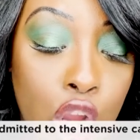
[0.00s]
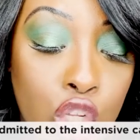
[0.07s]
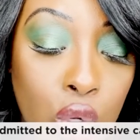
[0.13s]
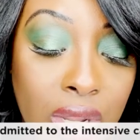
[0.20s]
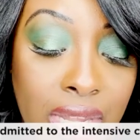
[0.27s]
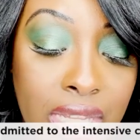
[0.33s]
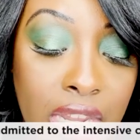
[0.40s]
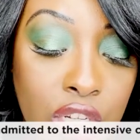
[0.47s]

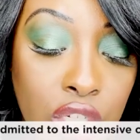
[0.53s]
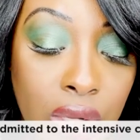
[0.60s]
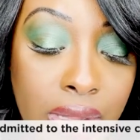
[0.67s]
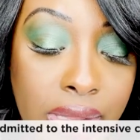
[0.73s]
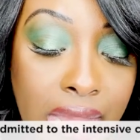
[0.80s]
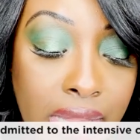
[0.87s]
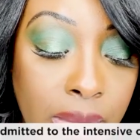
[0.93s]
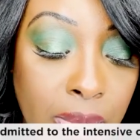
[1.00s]
During initial
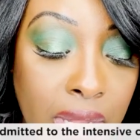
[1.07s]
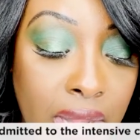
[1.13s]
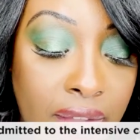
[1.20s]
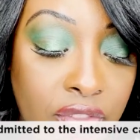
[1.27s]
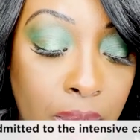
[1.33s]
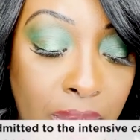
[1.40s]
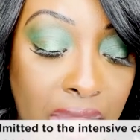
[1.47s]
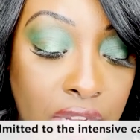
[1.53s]
assessment
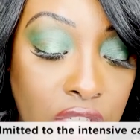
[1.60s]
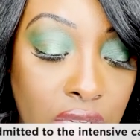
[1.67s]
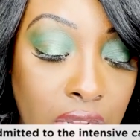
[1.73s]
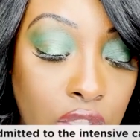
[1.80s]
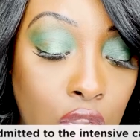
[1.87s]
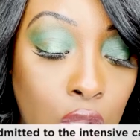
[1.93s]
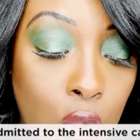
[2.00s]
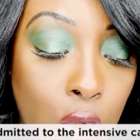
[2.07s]
of the
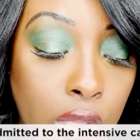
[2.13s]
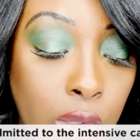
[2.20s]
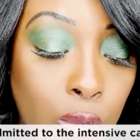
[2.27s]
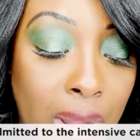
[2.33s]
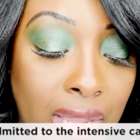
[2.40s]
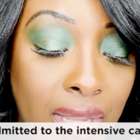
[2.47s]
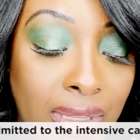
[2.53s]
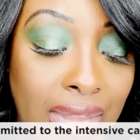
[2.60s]
patient, the nurse
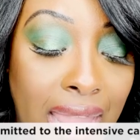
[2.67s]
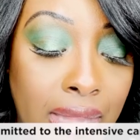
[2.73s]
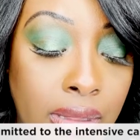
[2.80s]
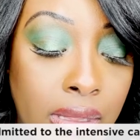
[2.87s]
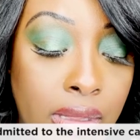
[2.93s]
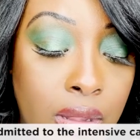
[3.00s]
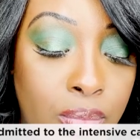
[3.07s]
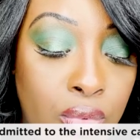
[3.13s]

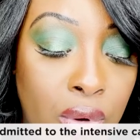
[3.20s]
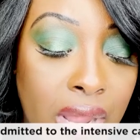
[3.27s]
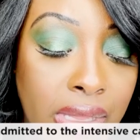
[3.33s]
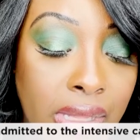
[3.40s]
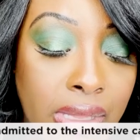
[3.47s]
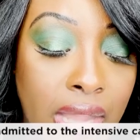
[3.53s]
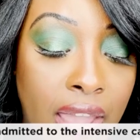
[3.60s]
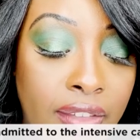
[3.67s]
recognizes the
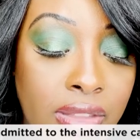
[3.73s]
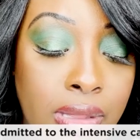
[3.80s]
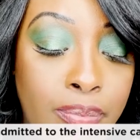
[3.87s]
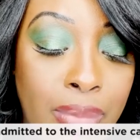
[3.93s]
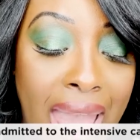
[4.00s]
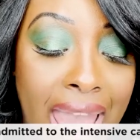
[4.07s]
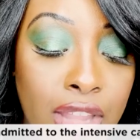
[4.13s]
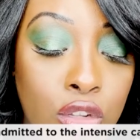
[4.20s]
presence of
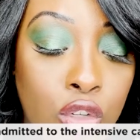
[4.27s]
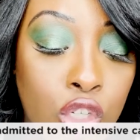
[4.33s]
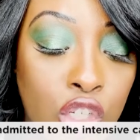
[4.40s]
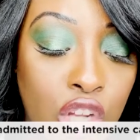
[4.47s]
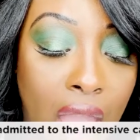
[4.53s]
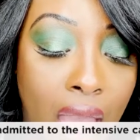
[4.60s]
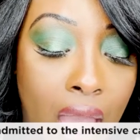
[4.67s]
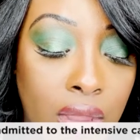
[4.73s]
spinal
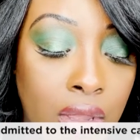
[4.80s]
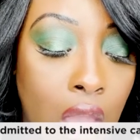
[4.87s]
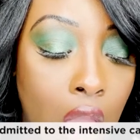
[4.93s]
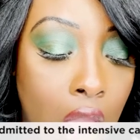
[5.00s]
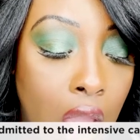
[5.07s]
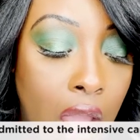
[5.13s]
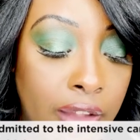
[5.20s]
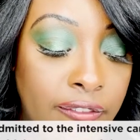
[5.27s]
shock
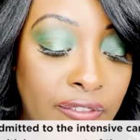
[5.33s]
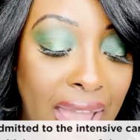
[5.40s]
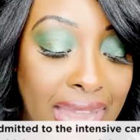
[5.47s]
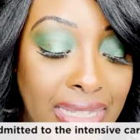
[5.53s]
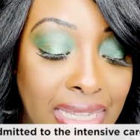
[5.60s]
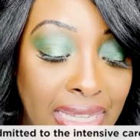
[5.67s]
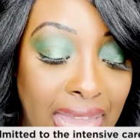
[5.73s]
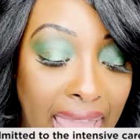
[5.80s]
on
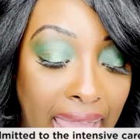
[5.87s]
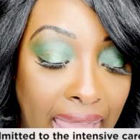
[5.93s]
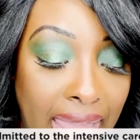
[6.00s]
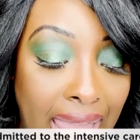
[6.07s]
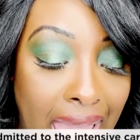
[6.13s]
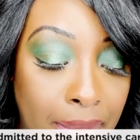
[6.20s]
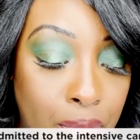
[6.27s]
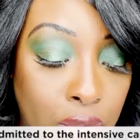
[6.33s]
finding
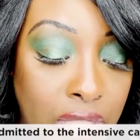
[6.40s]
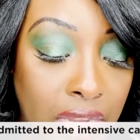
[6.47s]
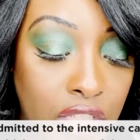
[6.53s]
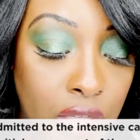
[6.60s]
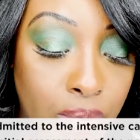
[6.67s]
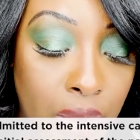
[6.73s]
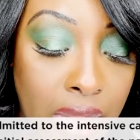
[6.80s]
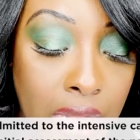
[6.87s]
A,
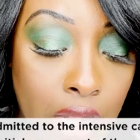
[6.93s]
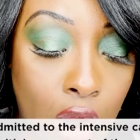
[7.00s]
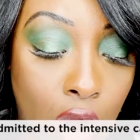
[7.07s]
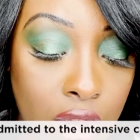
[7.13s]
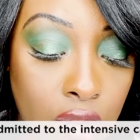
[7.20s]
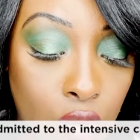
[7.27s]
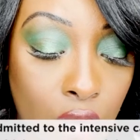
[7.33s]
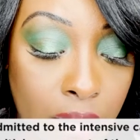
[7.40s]
hypotension,
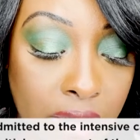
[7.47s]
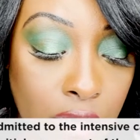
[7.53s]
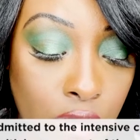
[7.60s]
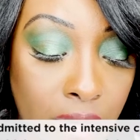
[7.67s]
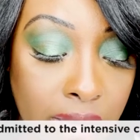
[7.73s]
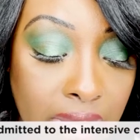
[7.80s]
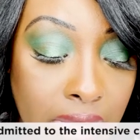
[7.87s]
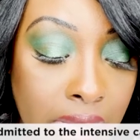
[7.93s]
bradycardia, warm
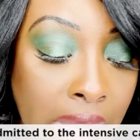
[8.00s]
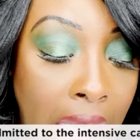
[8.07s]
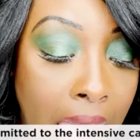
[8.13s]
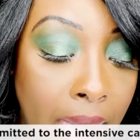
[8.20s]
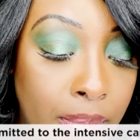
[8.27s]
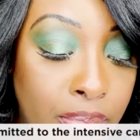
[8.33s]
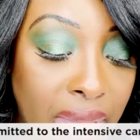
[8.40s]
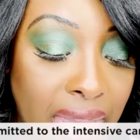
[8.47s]
extremities,
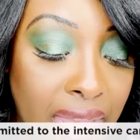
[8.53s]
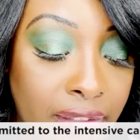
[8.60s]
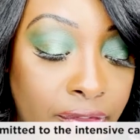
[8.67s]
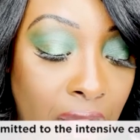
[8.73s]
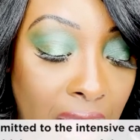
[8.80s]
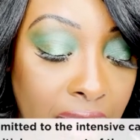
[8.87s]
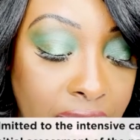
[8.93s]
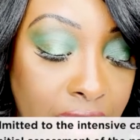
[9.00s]
B,
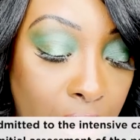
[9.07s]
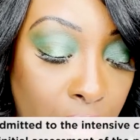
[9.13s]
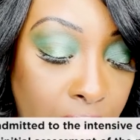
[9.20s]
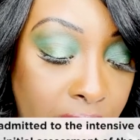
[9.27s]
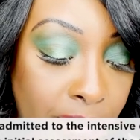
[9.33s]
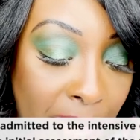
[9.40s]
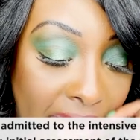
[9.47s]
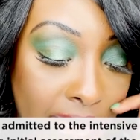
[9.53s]
involuntary
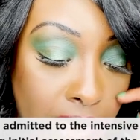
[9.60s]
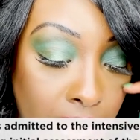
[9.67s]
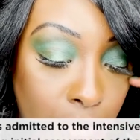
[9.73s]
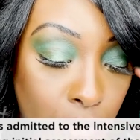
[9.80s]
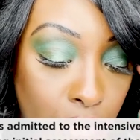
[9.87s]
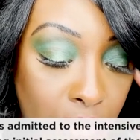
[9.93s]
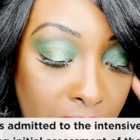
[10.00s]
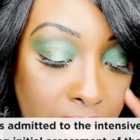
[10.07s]
spastic
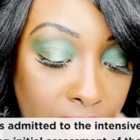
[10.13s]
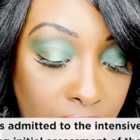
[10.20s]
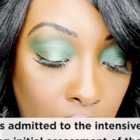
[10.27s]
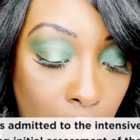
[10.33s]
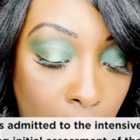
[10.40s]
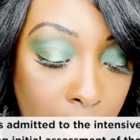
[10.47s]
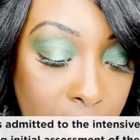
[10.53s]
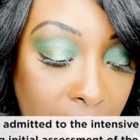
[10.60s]
movements of
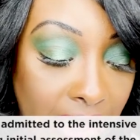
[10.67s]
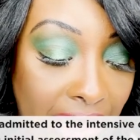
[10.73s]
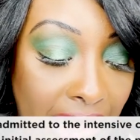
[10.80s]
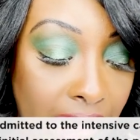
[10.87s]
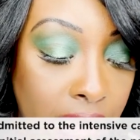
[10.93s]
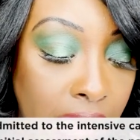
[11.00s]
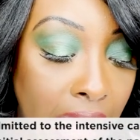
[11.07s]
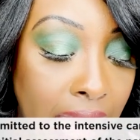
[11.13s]
the arms and
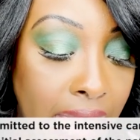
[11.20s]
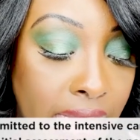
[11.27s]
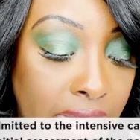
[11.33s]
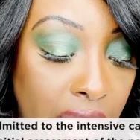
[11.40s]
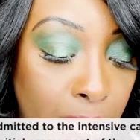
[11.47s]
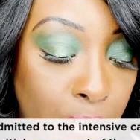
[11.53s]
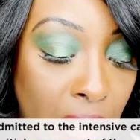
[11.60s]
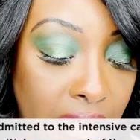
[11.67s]
legs,
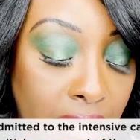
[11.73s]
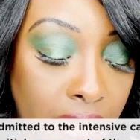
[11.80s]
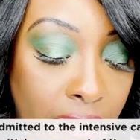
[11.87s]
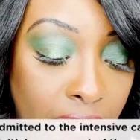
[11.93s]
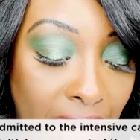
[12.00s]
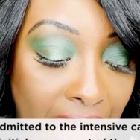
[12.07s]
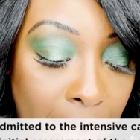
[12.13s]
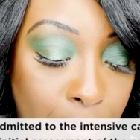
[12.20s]
C, presence
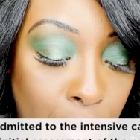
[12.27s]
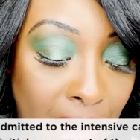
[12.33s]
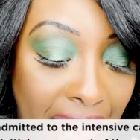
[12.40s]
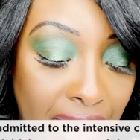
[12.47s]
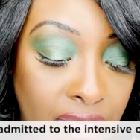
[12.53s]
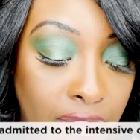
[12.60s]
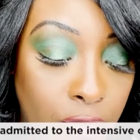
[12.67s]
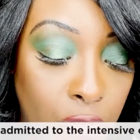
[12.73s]
of
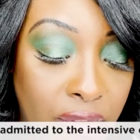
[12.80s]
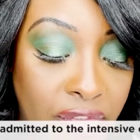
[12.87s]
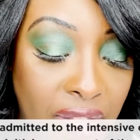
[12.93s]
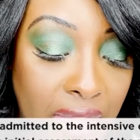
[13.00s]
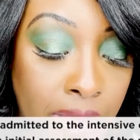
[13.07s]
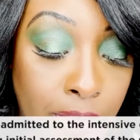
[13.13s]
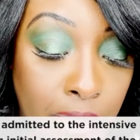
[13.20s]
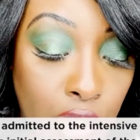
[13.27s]
hyperactive
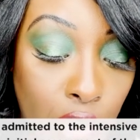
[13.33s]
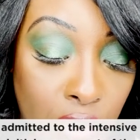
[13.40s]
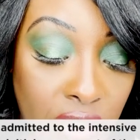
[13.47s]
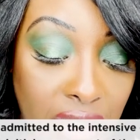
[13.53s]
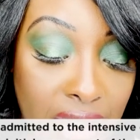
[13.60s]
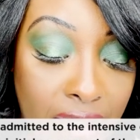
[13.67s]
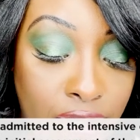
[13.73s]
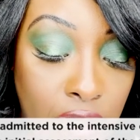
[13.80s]
reflex below
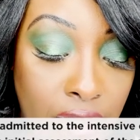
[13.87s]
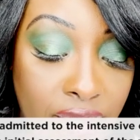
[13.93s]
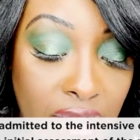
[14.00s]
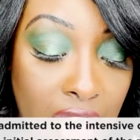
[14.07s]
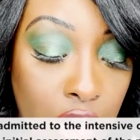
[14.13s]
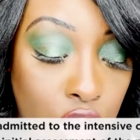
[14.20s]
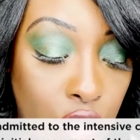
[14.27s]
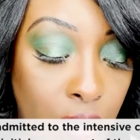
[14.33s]
the level of
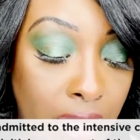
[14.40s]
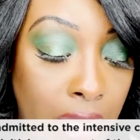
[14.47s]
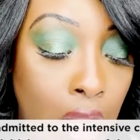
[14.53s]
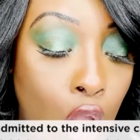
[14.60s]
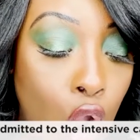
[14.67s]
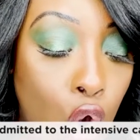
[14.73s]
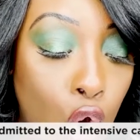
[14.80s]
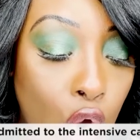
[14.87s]
injury,
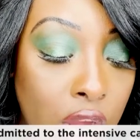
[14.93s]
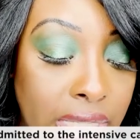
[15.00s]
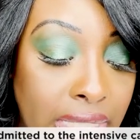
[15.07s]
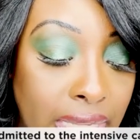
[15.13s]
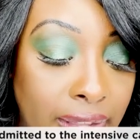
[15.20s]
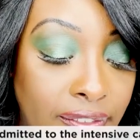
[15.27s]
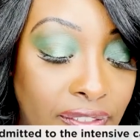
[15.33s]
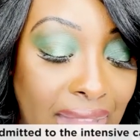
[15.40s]
or
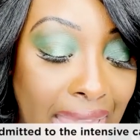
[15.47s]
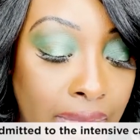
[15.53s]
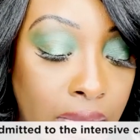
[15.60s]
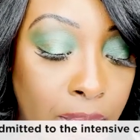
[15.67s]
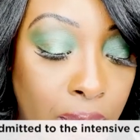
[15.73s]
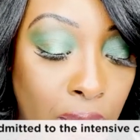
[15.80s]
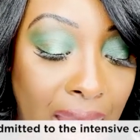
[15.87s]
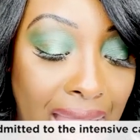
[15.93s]
D,
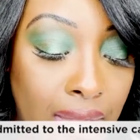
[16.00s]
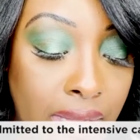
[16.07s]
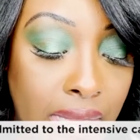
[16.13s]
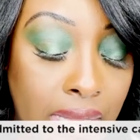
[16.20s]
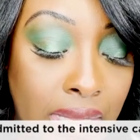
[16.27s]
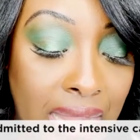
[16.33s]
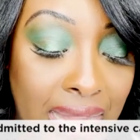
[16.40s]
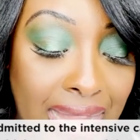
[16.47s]
flaccid
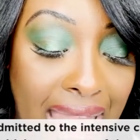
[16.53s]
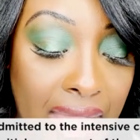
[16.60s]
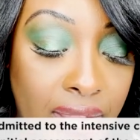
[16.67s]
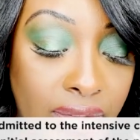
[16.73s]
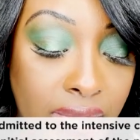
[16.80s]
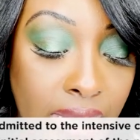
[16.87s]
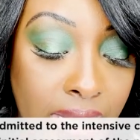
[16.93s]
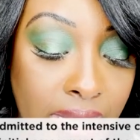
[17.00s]
paralysis and lack
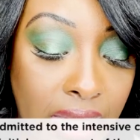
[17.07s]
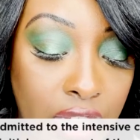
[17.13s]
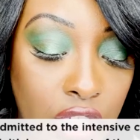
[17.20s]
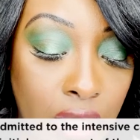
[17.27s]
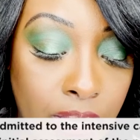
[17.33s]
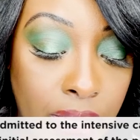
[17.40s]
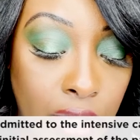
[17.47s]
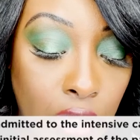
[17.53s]
of
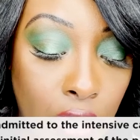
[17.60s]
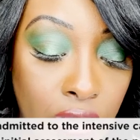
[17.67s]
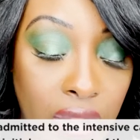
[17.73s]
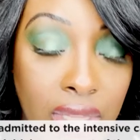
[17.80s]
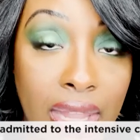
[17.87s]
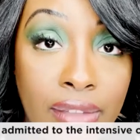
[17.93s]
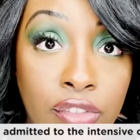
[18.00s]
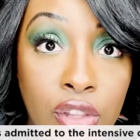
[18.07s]
sensation below
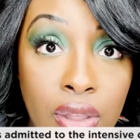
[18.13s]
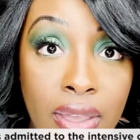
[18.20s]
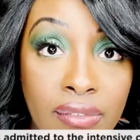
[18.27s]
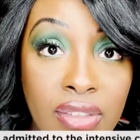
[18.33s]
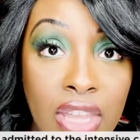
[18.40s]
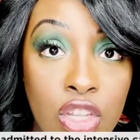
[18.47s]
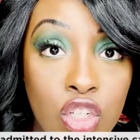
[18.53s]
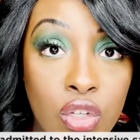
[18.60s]
the level
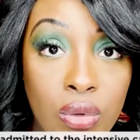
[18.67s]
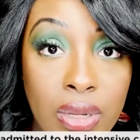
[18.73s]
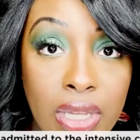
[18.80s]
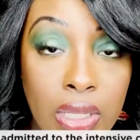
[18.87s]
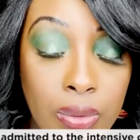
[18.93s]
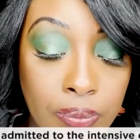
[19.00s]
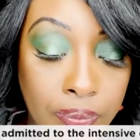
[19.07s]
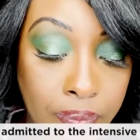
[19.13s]
of injury.